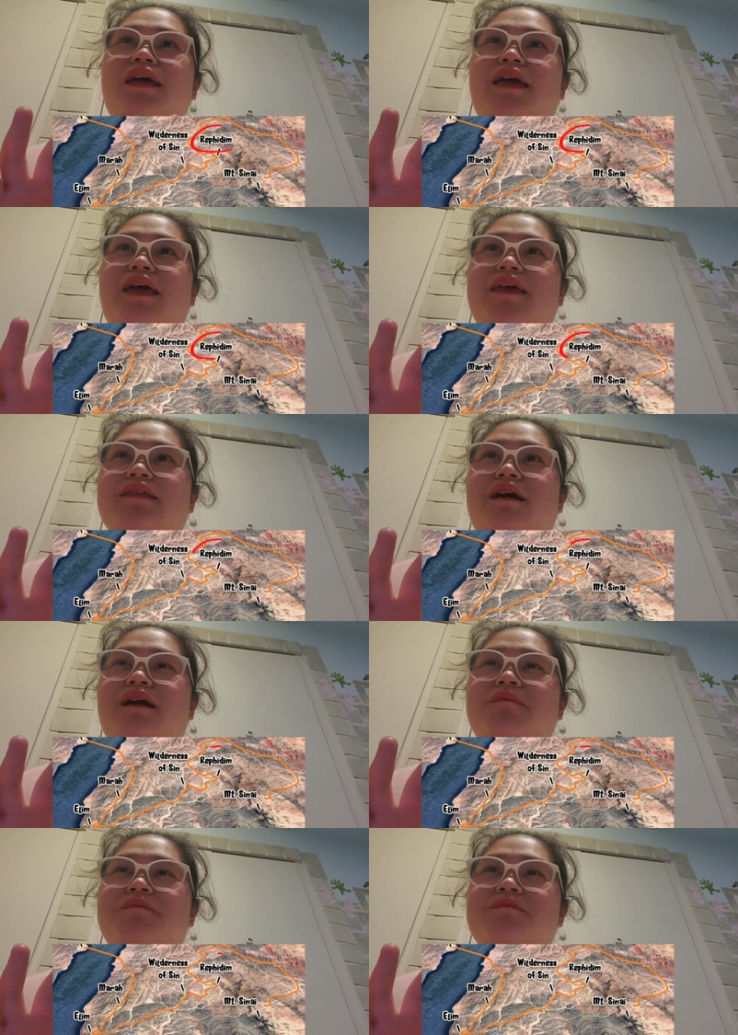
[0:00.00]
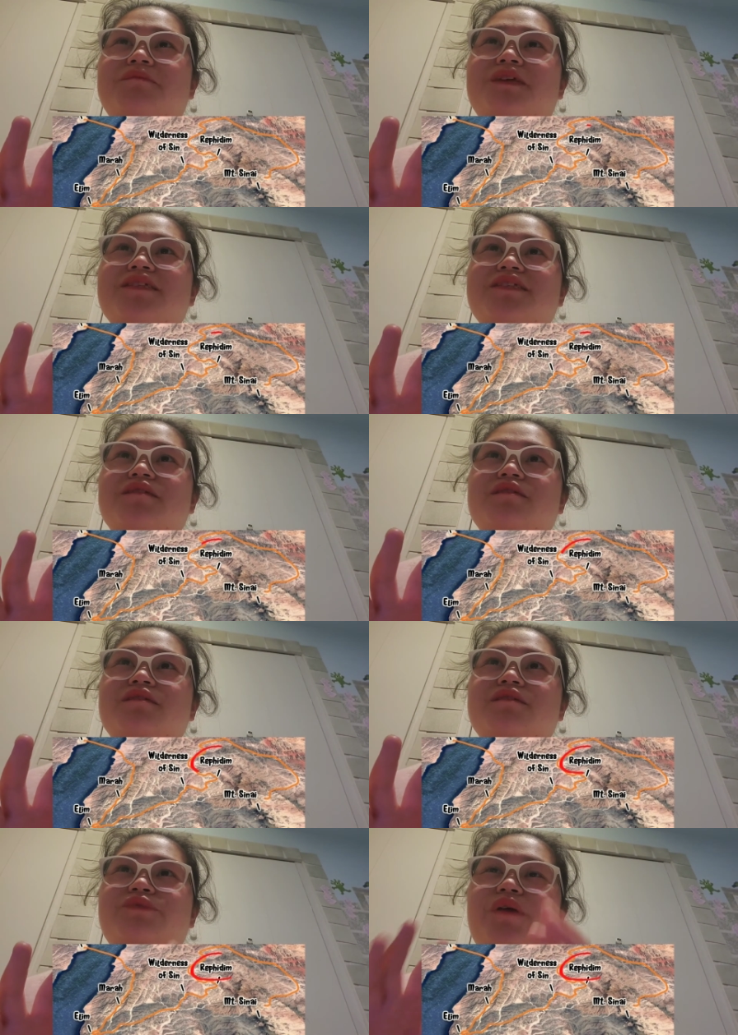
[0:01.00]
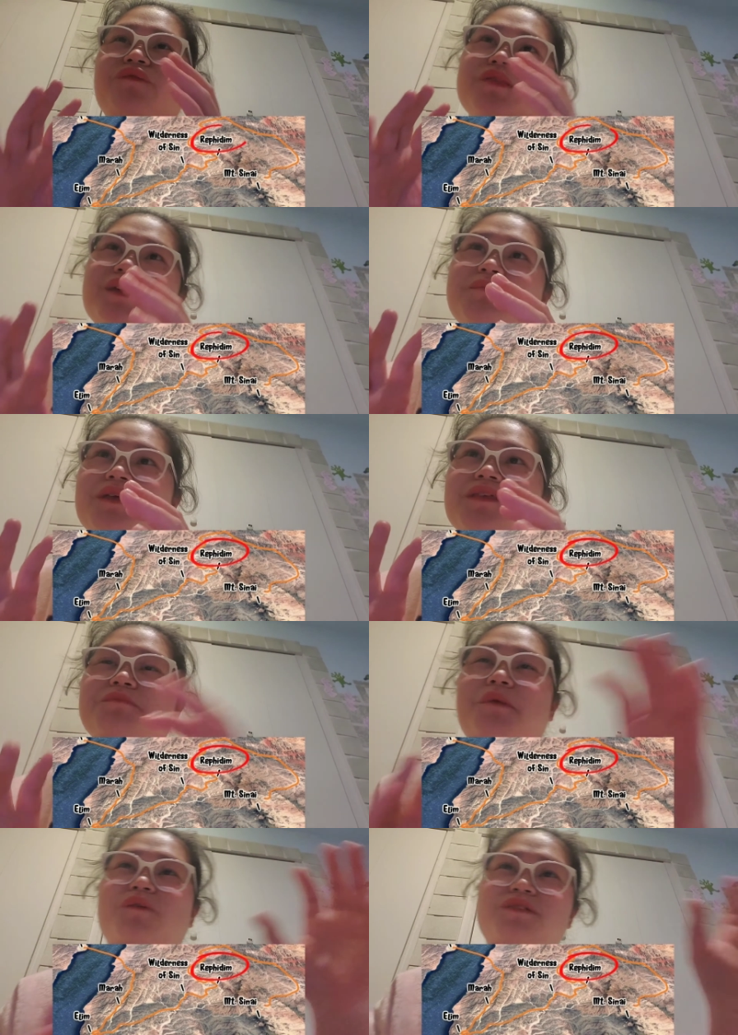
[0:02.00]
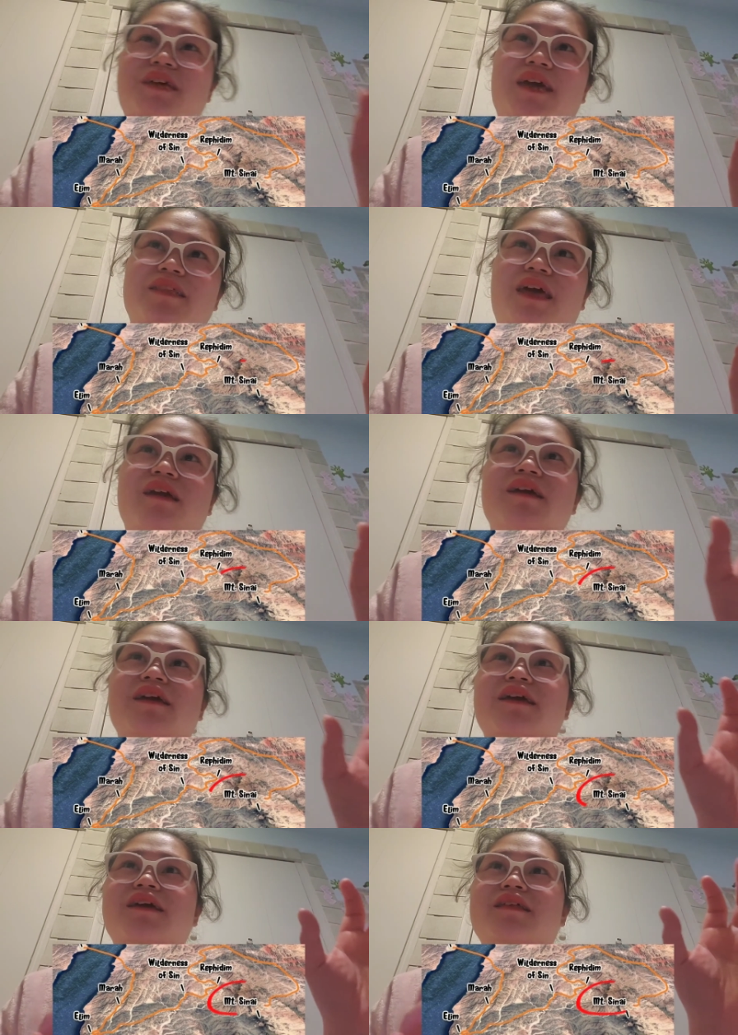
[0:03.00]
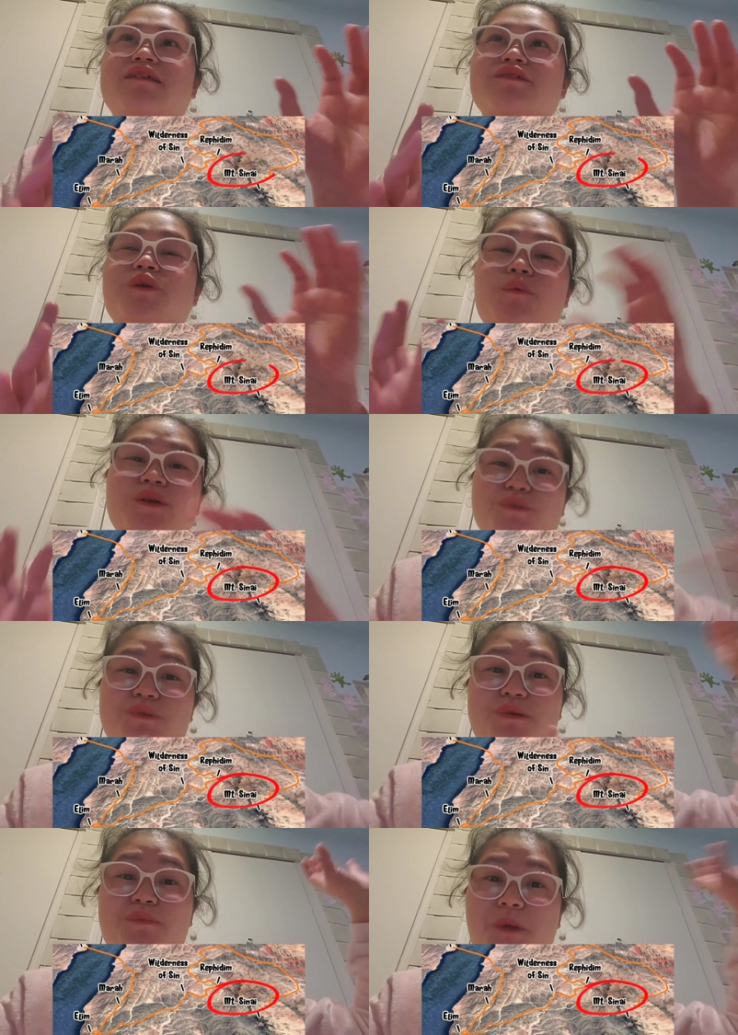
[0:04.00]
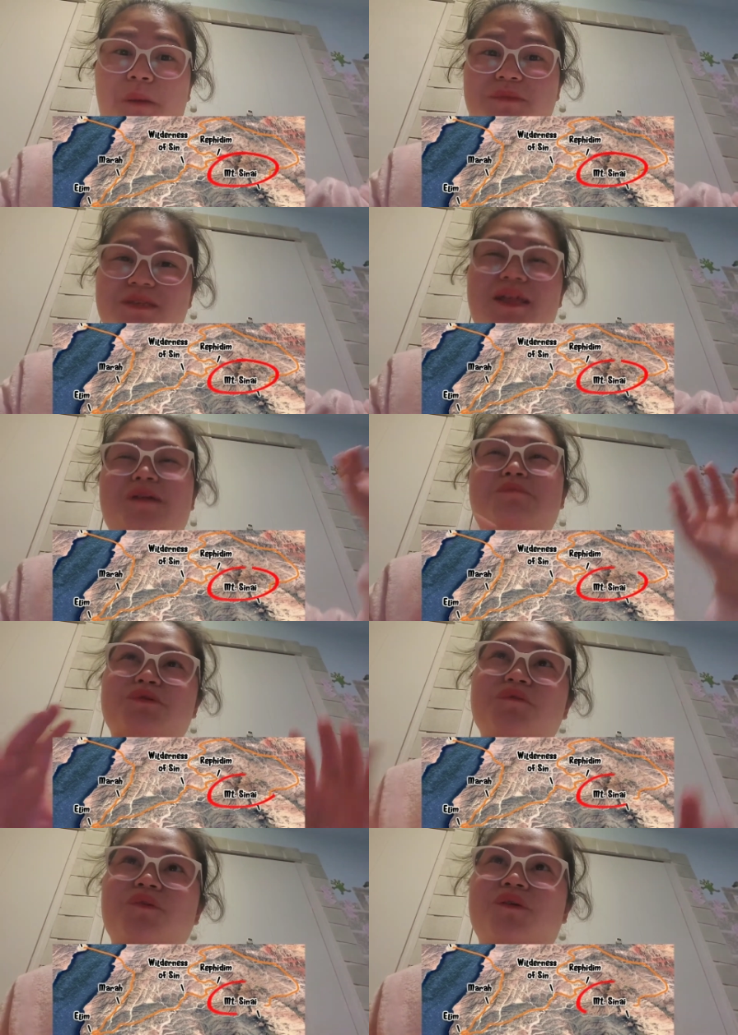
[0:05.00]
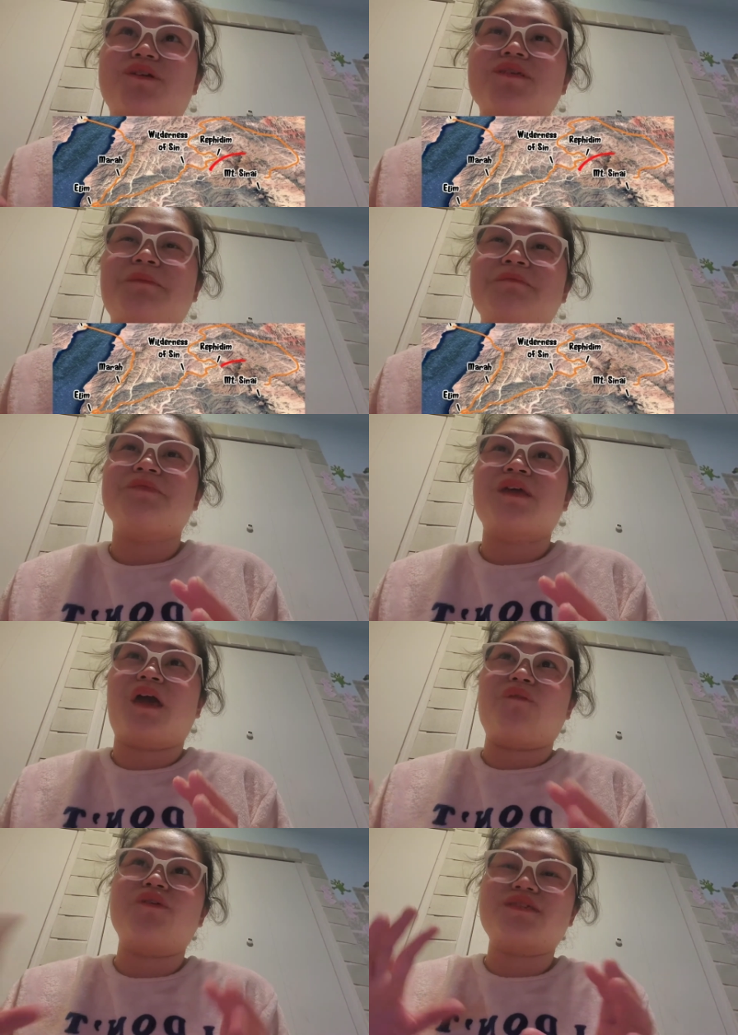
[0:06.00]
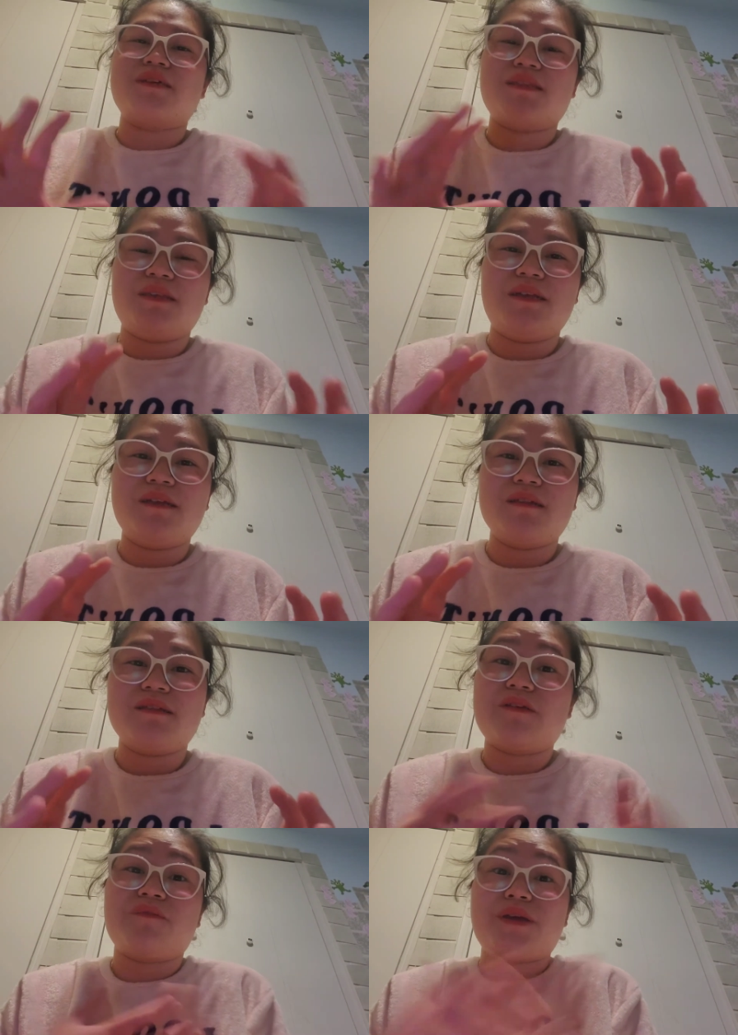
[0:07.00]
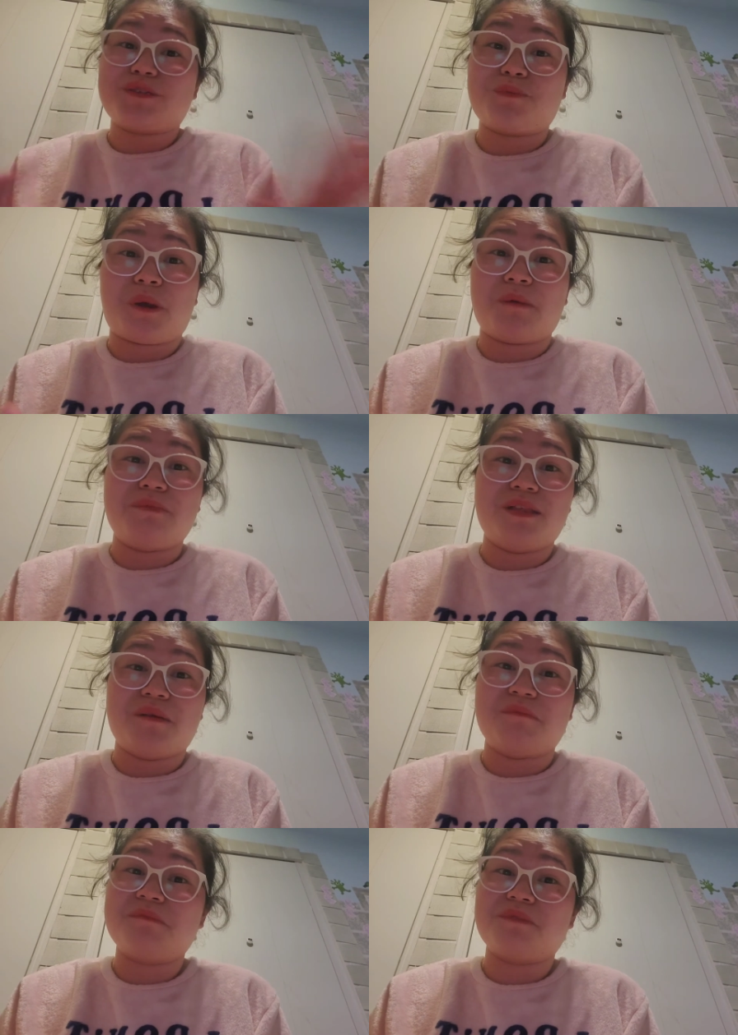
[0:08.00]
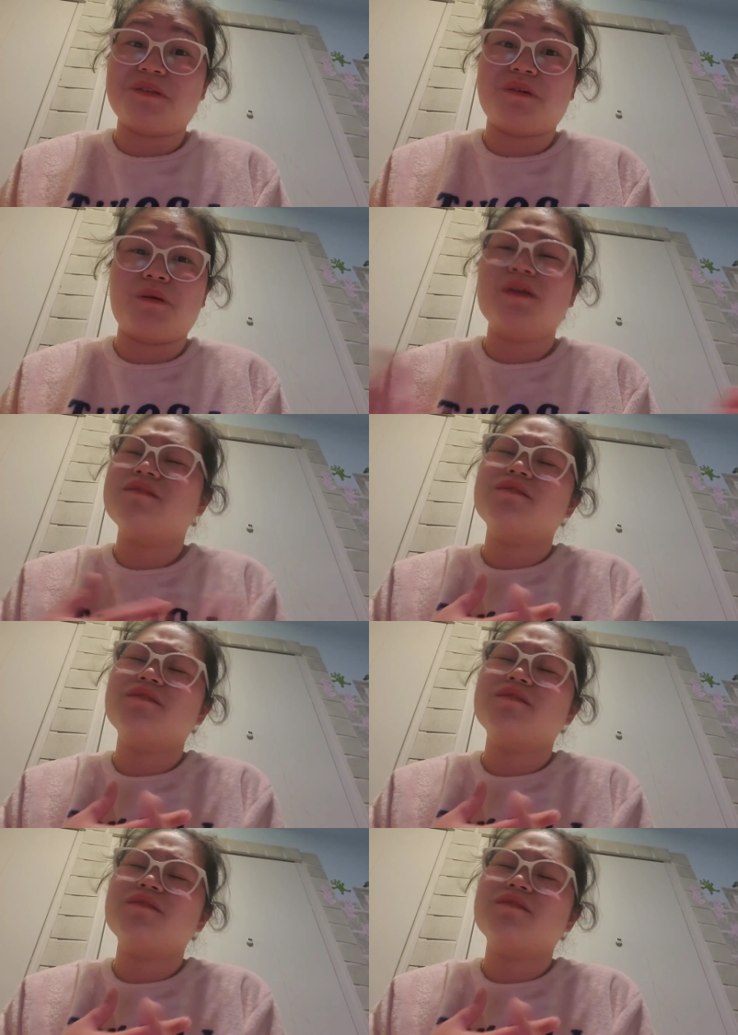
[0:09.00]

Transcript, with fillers: and um, it's Rephidim and then Mount Sinai. Is going to the promised land, but of course, every city they face problem. You know, it,